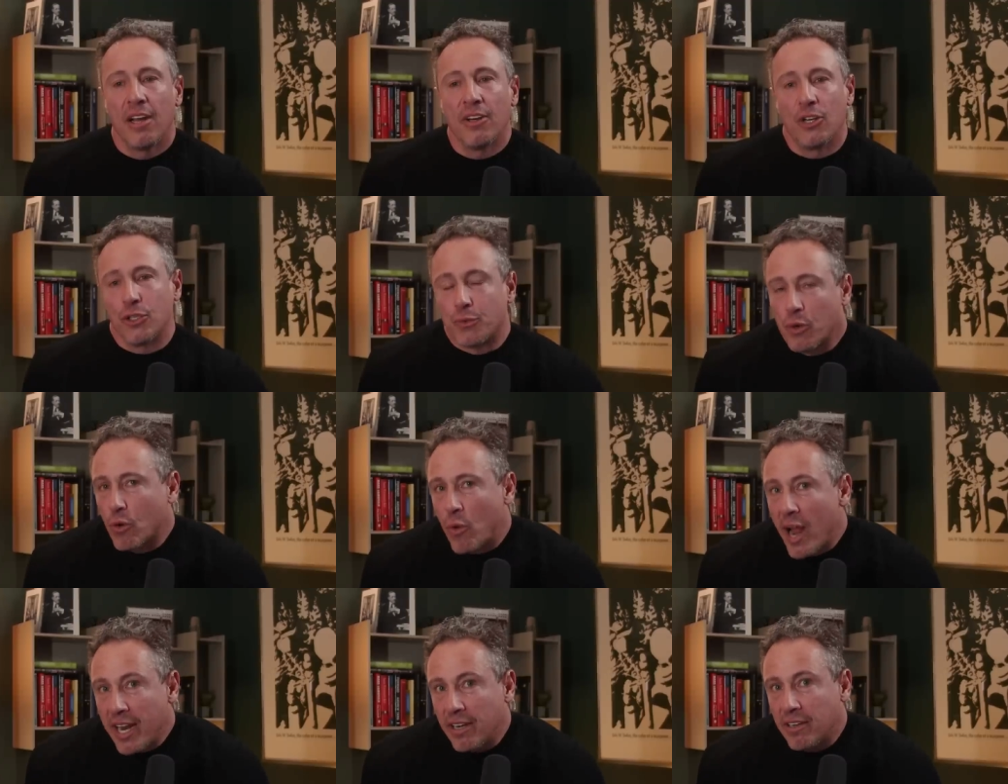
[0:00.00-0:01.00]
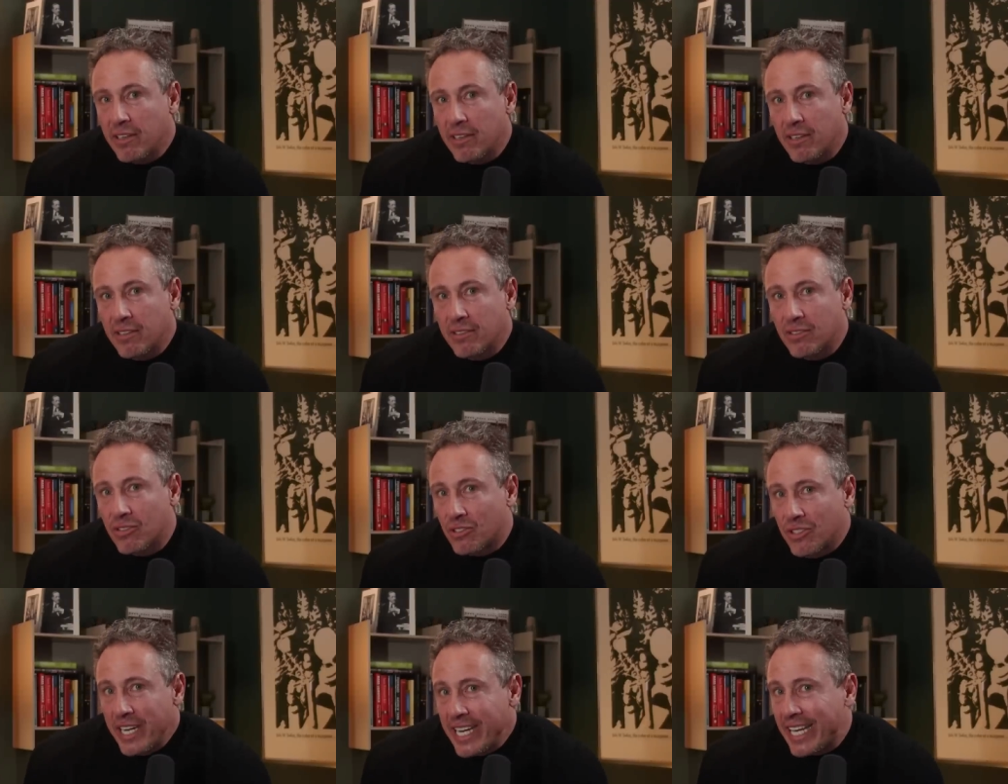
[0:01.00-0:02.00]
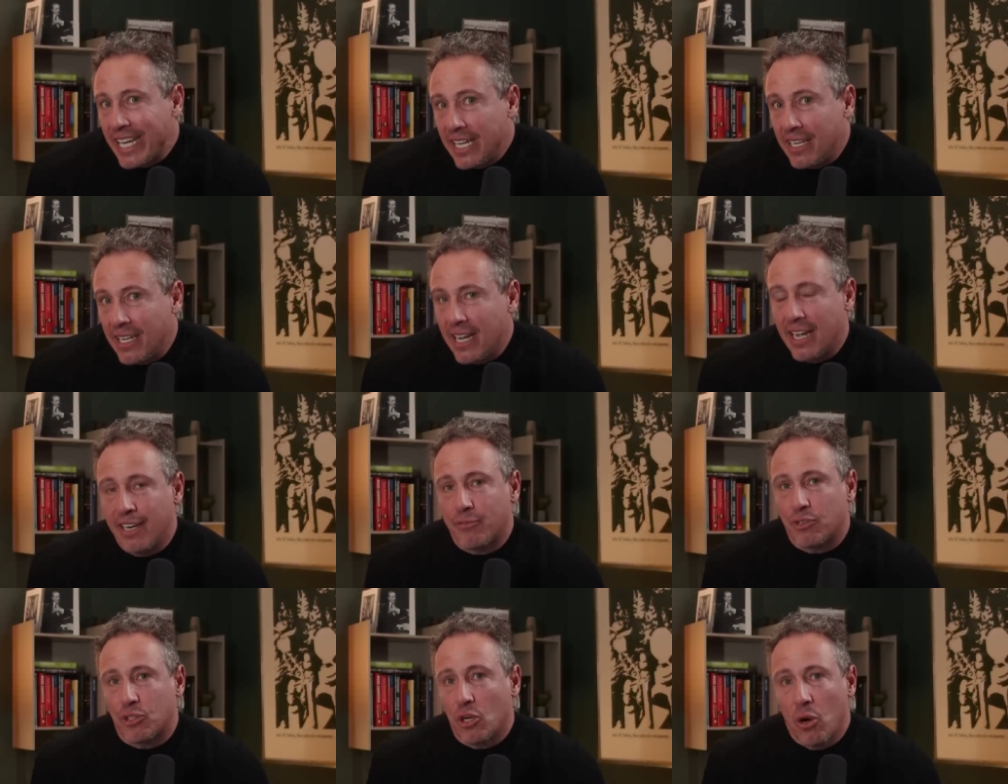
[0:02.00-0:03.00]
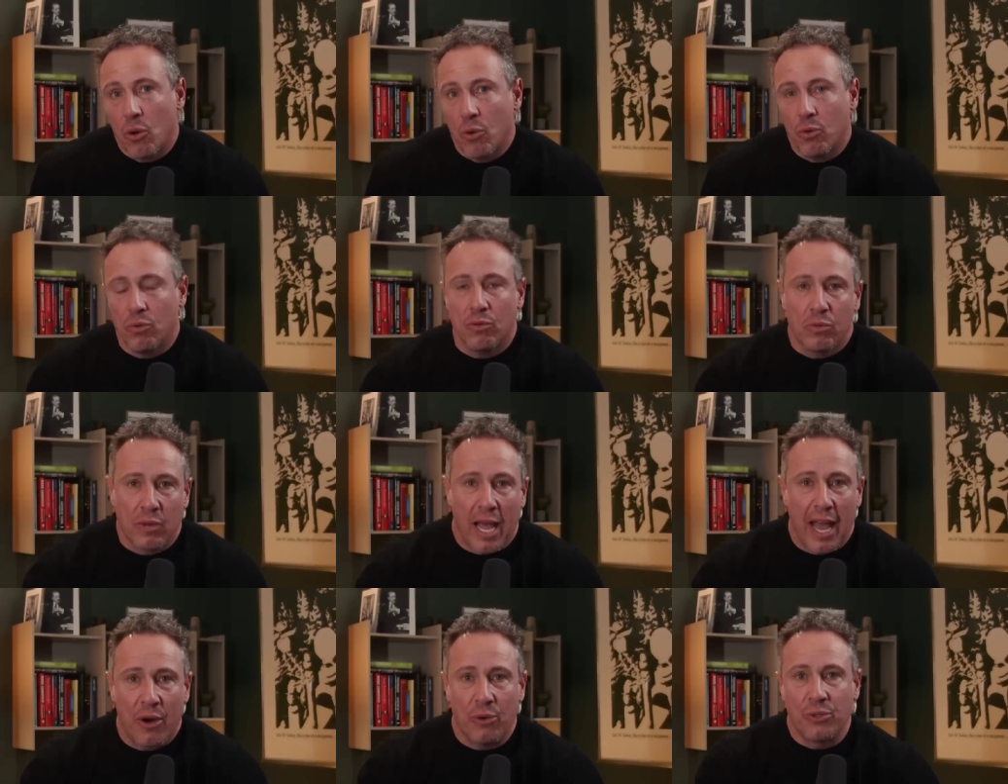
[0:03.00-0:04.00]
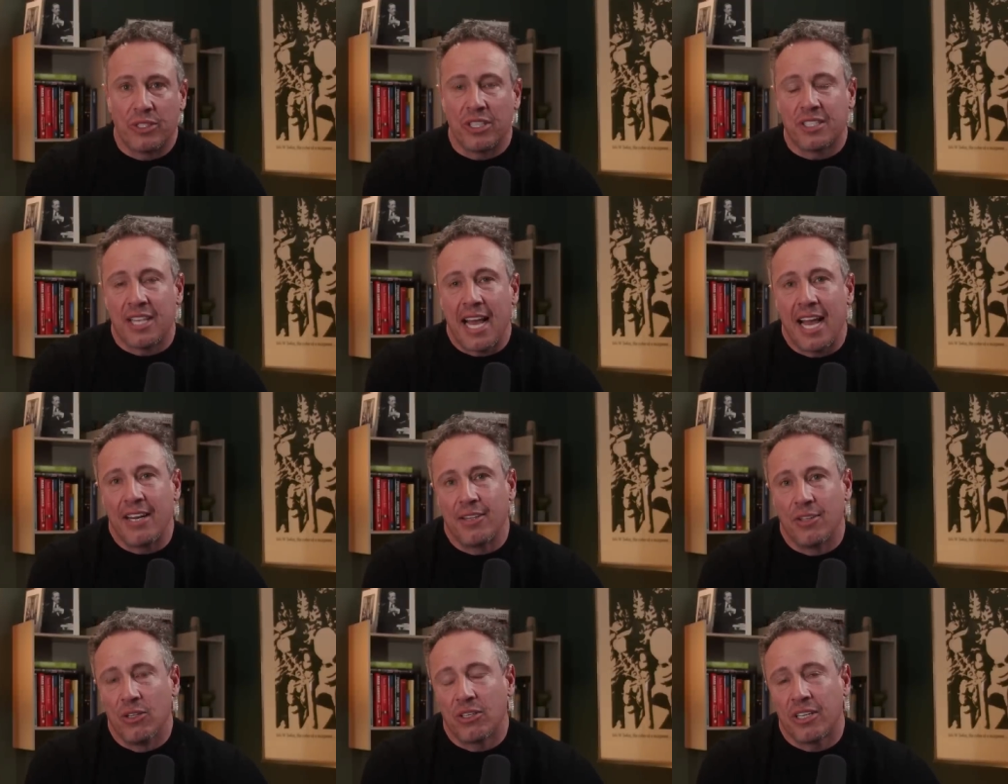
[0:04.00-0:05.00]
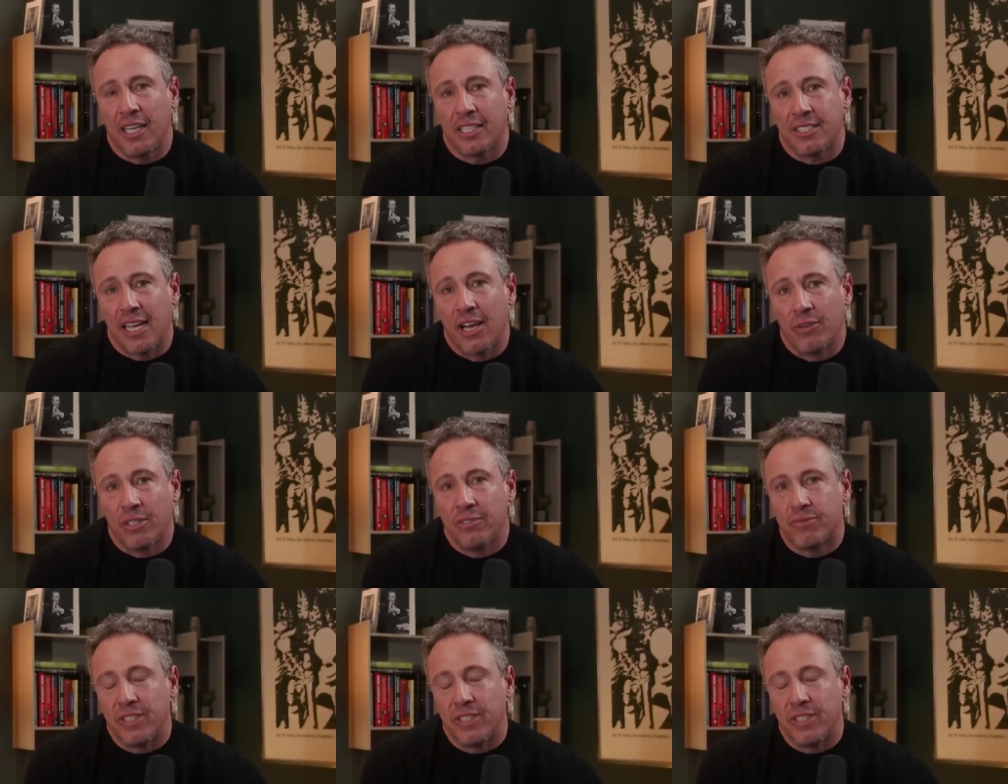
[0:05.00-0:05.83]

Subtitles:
does regret sneak in? And if so, how does that look, sound, and